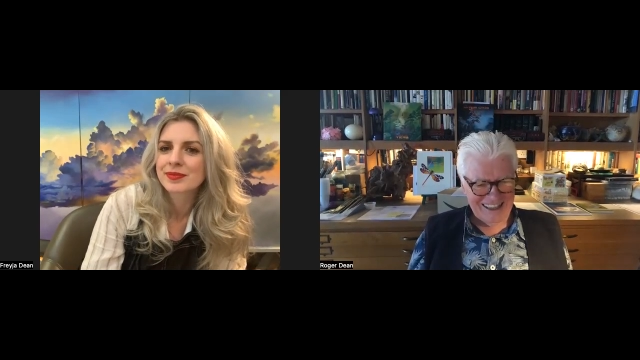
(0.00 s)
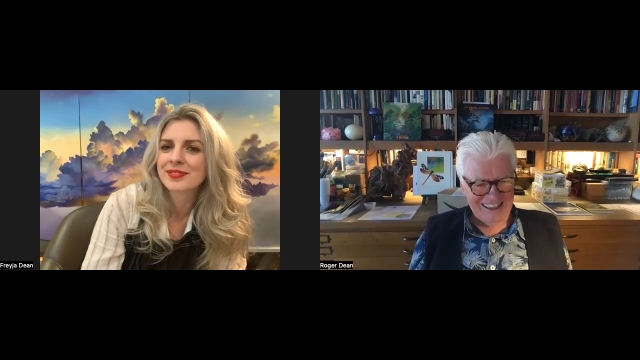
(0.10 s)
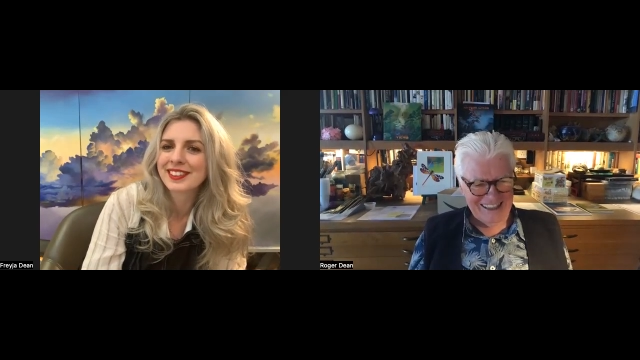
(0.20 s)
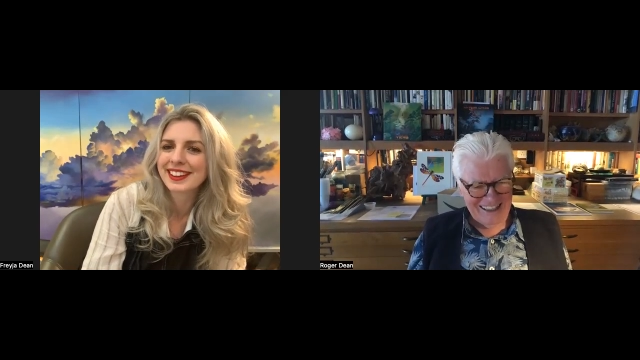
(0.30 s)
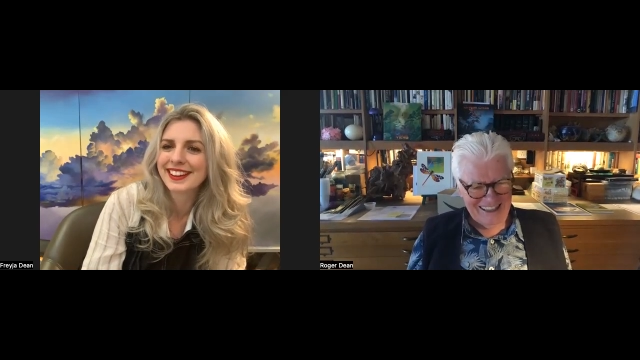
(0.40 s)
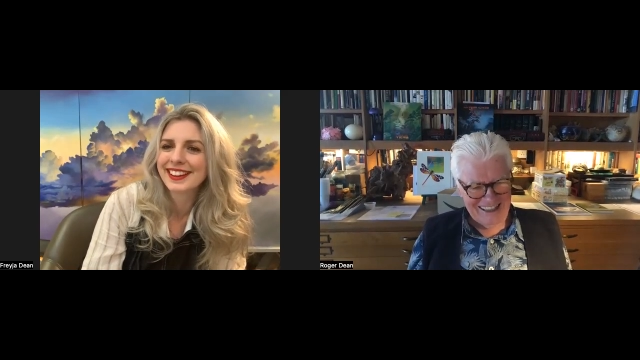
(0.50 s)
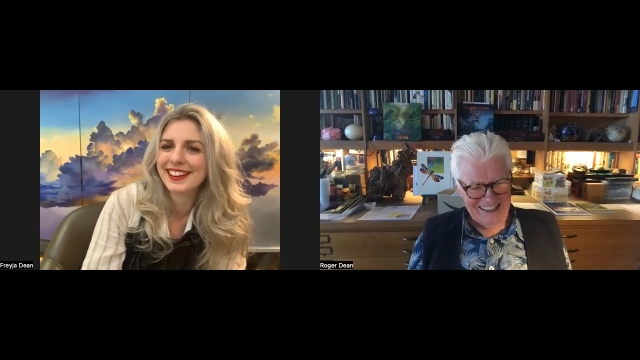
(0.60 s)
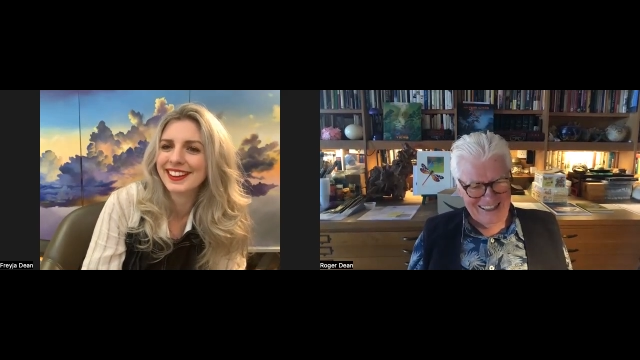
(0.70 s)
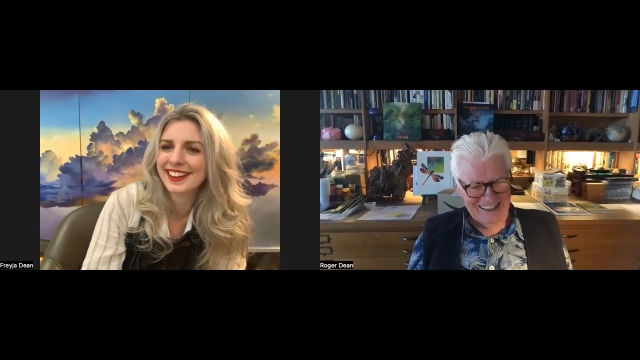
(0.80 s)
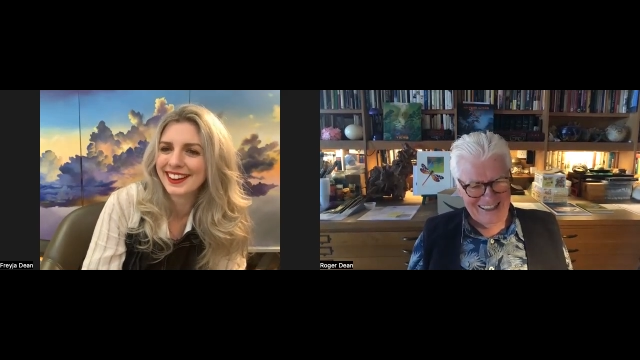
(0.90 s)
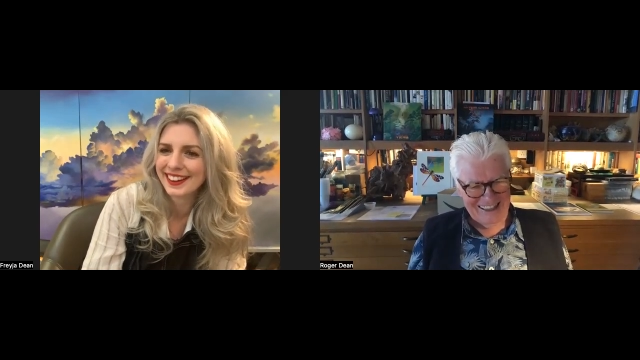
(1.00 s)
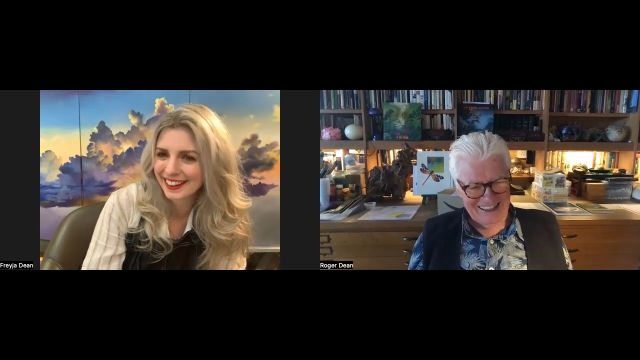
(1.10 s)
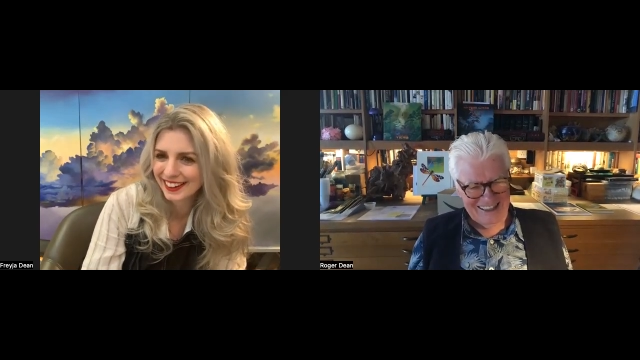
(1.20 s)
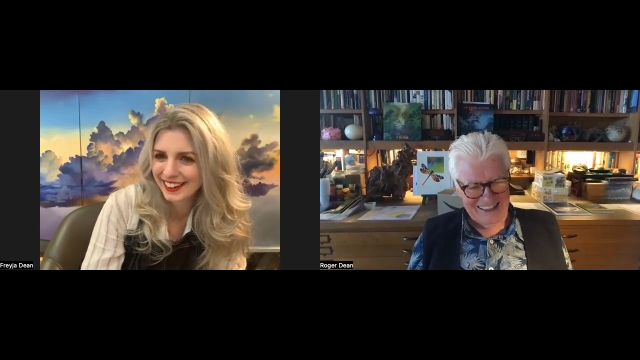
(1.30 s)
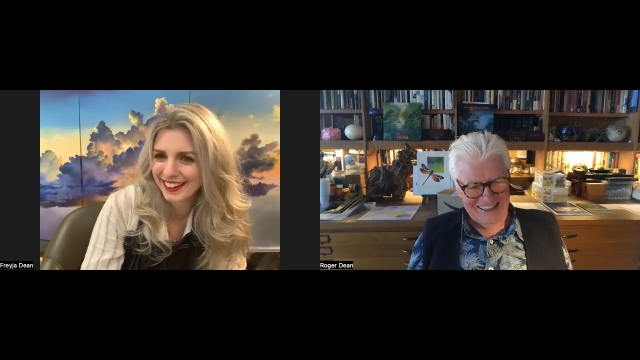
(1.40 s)

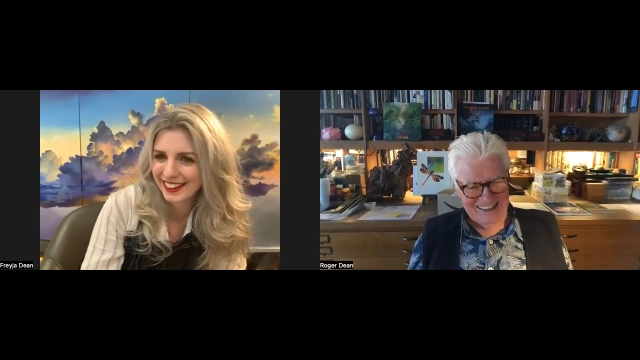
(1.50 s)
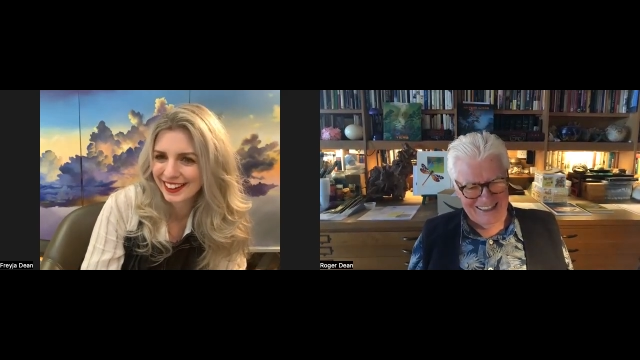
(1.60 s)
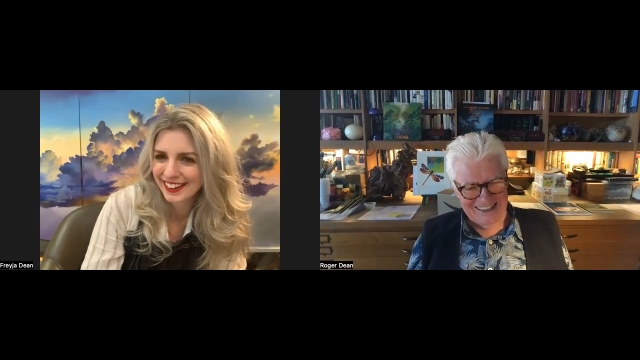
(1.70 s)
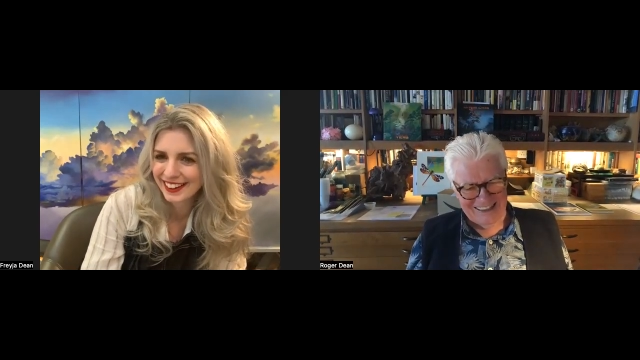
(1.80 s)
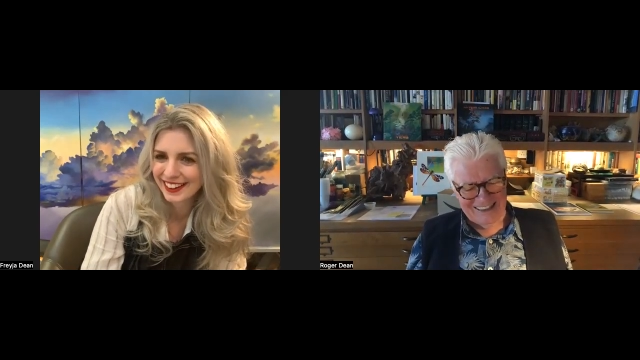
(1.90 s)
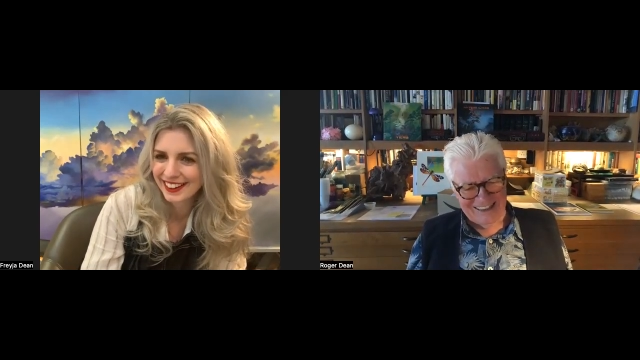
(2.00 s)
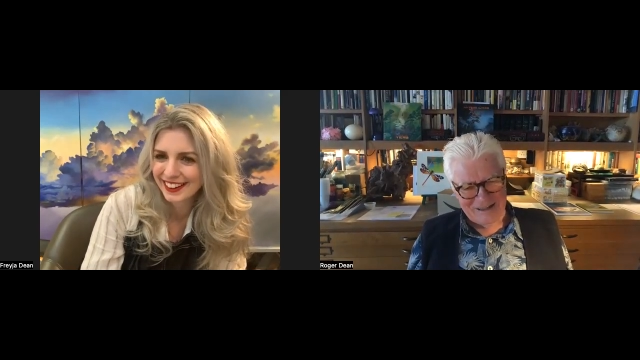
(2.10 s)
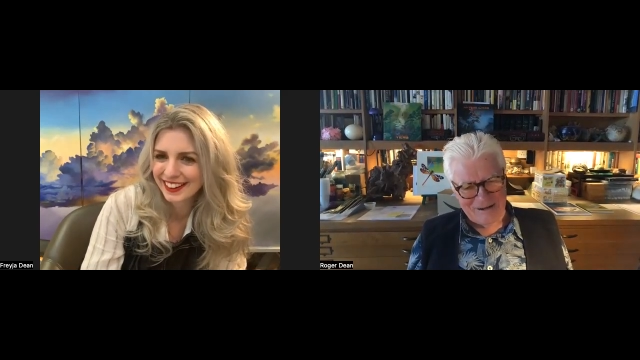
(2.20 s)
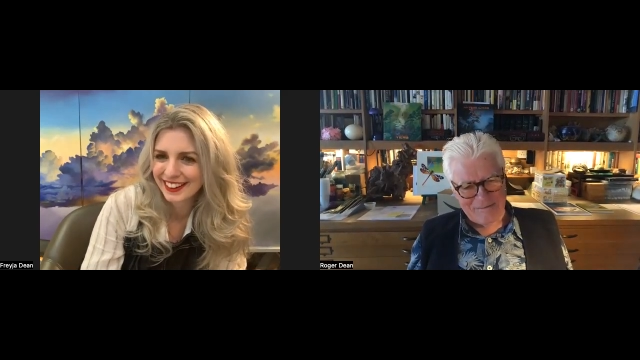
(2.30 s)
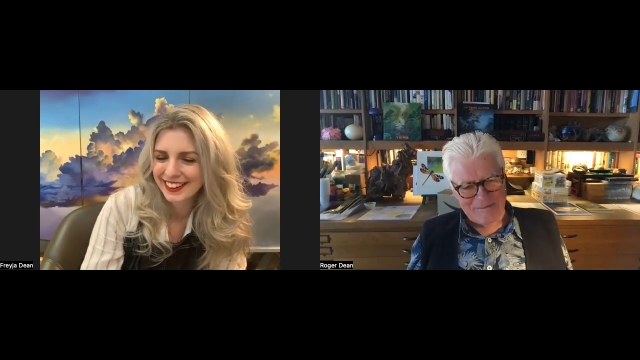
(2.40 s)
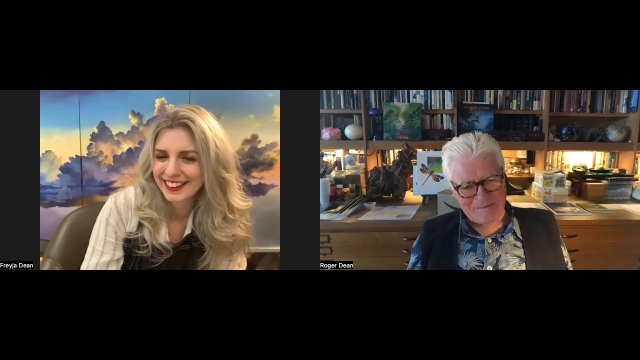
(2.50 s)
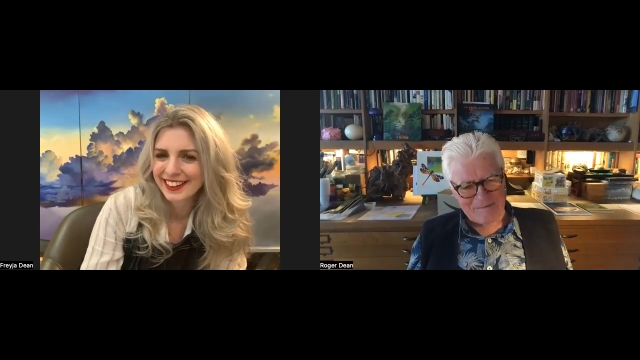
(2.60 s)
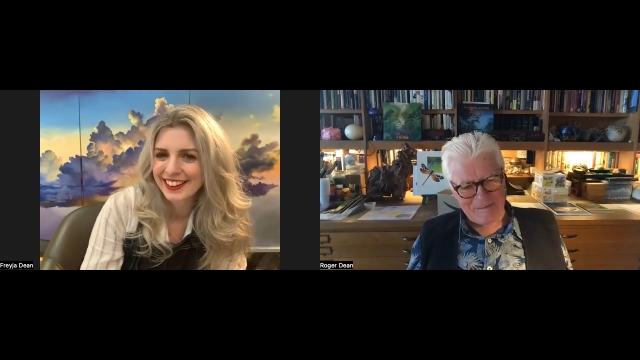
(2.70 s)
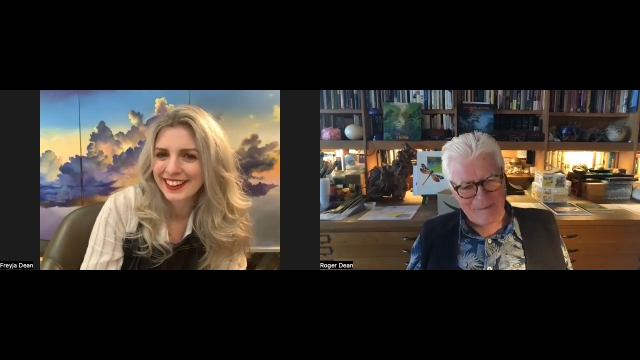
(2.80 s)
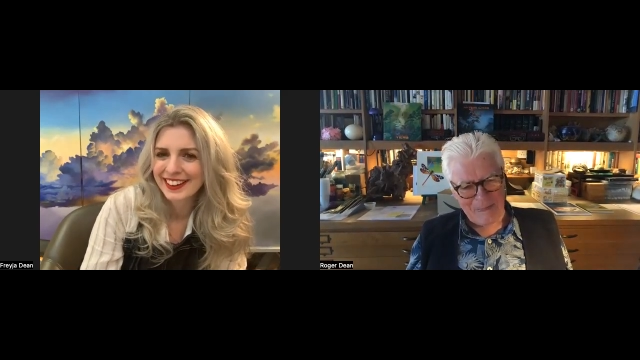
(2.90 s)

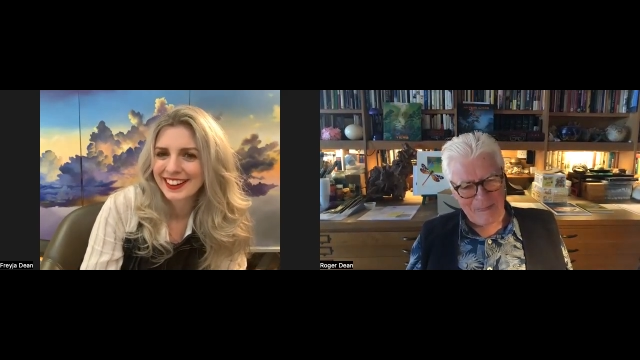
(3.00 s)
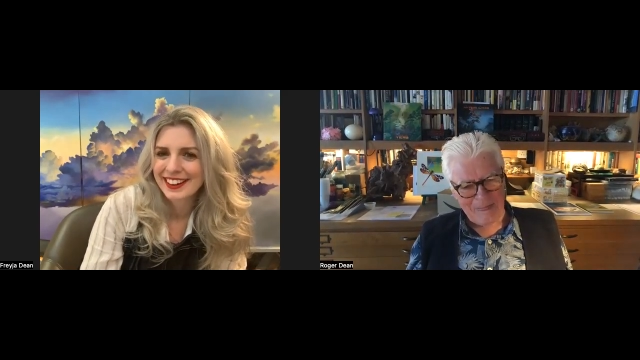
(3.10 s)
[no speech]